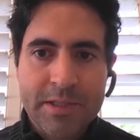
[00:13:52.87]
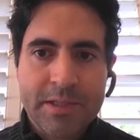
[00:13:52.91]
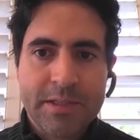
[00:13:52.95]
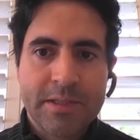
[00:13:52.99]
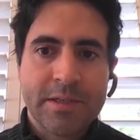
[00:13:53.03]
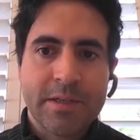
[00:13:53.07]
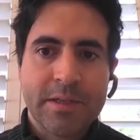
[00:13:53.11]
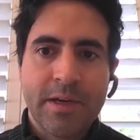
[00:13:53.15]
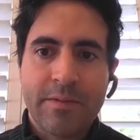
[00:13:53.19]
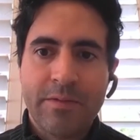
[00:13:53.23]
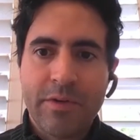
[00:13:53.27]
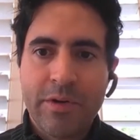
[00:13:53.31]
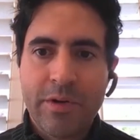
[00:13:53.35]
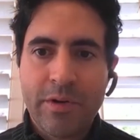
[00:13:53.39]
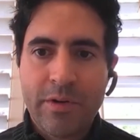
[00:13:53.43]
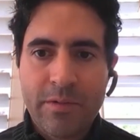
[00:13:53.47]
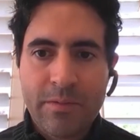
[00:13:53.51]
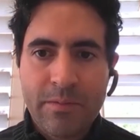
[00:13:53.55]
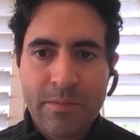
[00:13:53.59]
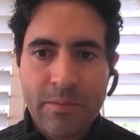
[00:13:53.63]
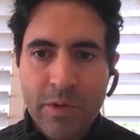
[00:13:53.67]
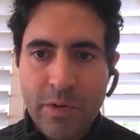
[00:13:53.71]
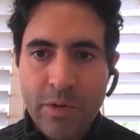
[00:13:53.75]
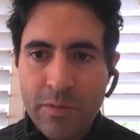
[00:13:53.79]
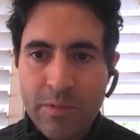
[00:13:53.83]
It's to cover
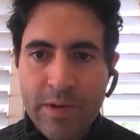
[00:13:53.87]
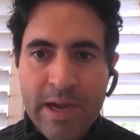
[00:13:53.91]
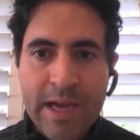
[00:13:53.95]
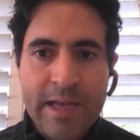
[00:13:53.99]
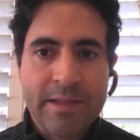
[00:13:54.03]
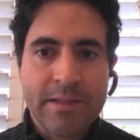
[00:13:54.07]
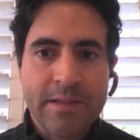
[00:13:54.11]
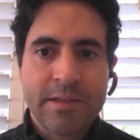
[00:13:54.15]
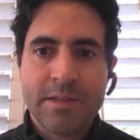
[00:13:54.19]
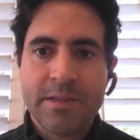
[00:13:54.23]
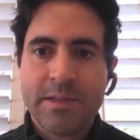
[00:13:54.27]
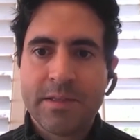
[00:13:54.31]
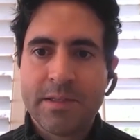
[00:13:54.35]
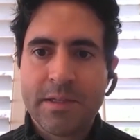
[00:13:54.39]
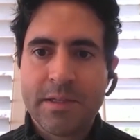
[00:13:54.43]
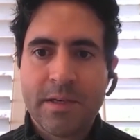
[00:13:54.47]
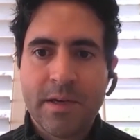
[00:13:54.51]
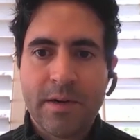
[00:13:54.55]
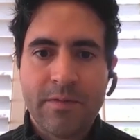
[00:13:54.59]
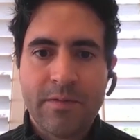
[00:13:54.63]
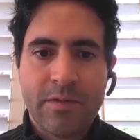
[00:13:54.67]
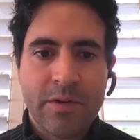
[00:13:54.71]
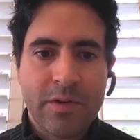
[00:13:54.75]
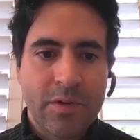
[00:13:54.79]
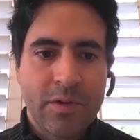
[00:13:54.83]
your rent. It's to
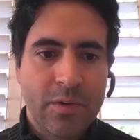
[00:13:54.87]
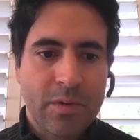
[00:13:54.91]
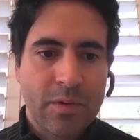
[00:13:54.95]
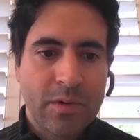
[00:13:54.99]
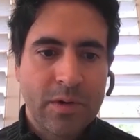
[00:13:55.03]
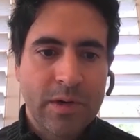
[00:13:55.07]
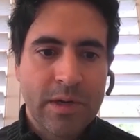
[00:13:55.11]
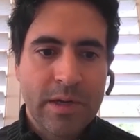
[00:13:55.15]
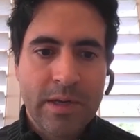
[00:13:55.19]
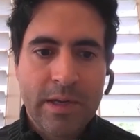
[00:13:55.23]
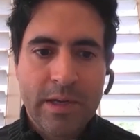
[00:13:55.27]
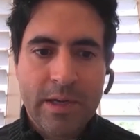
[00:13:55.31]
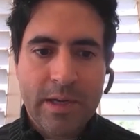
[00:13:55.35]
cover your